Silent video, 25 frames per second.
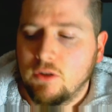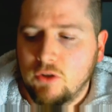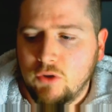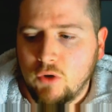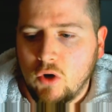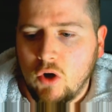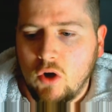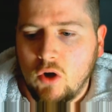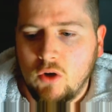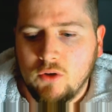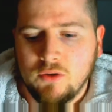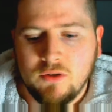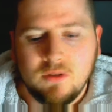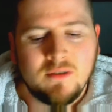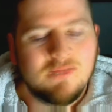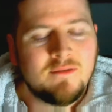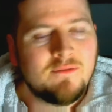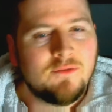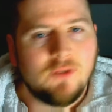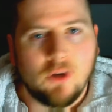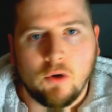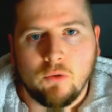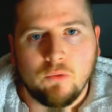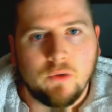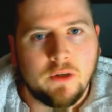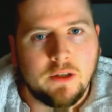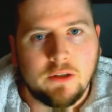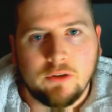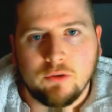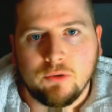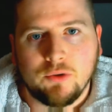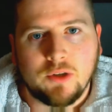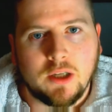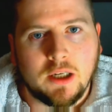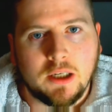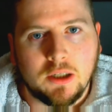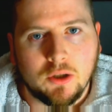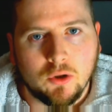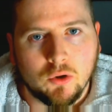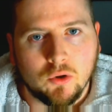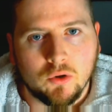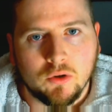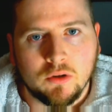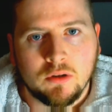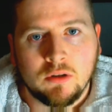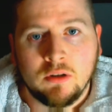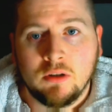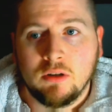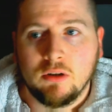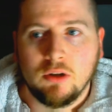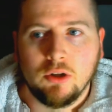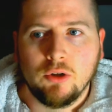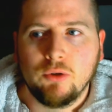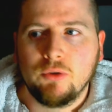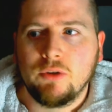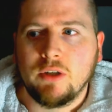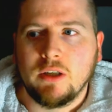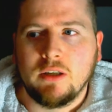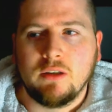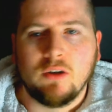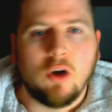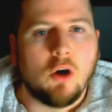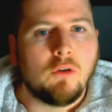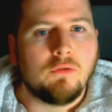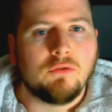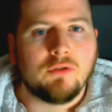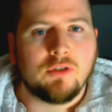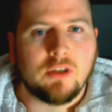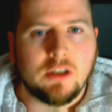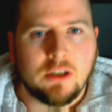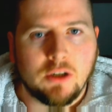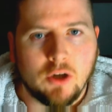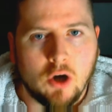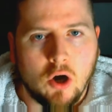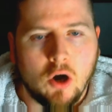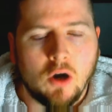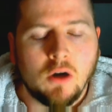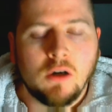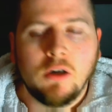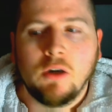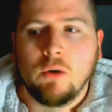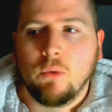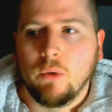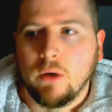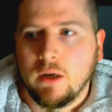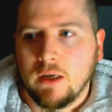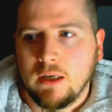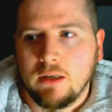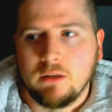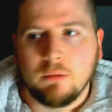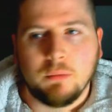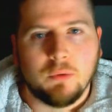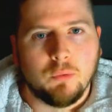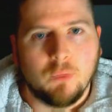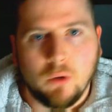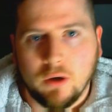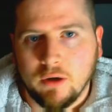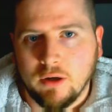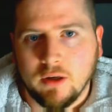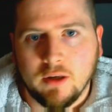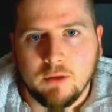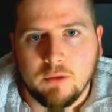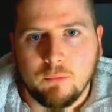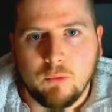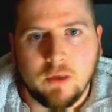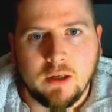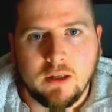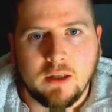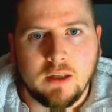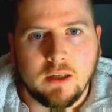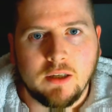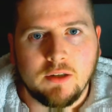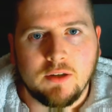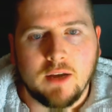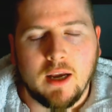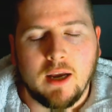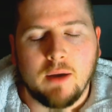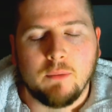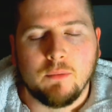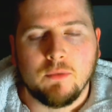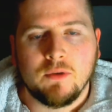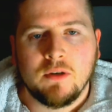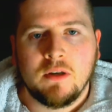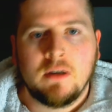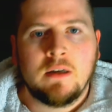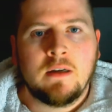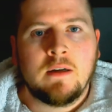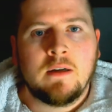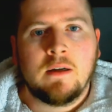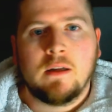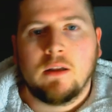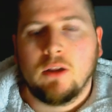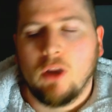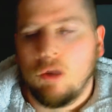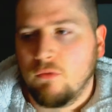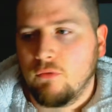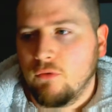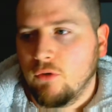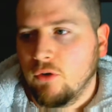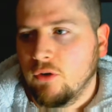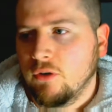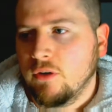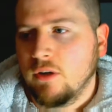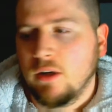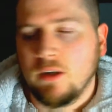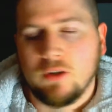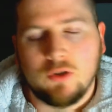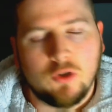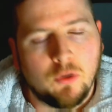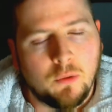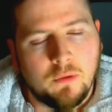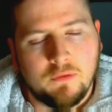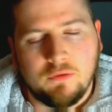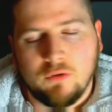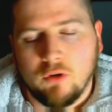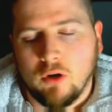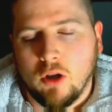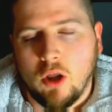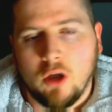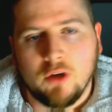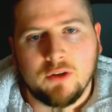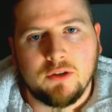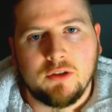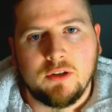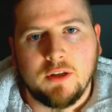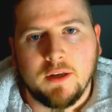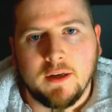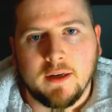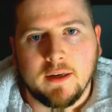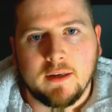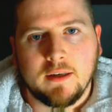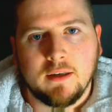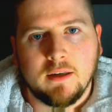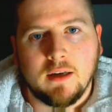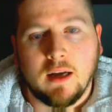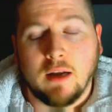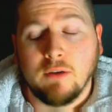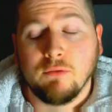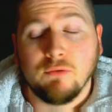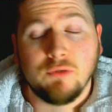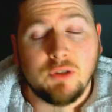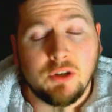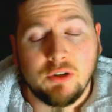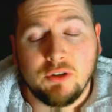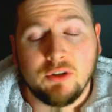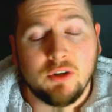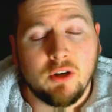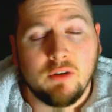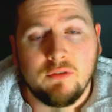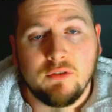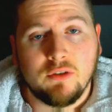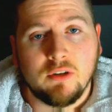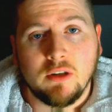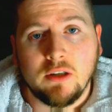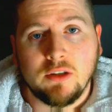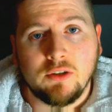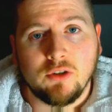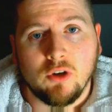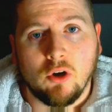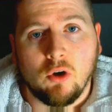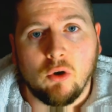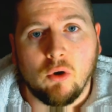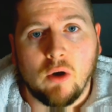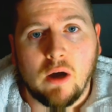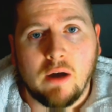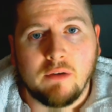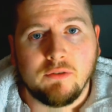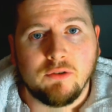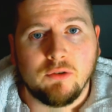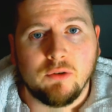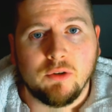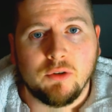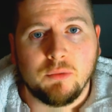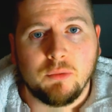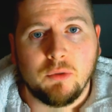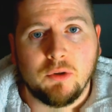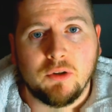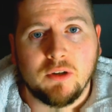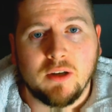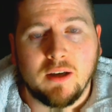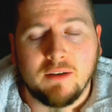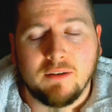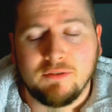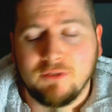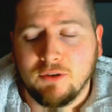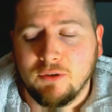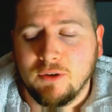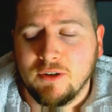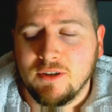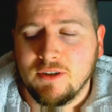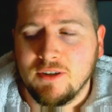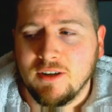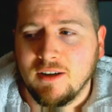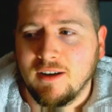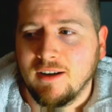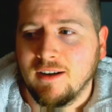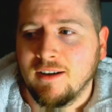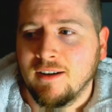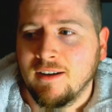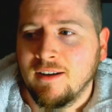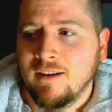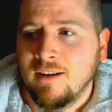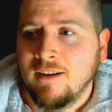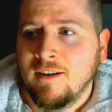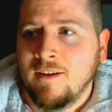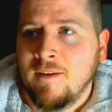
Draws don't really do us any good. Losing, obviously not. We need to be winning these games. Lovren is coming for a lot of stick, and deservedly so, after his performance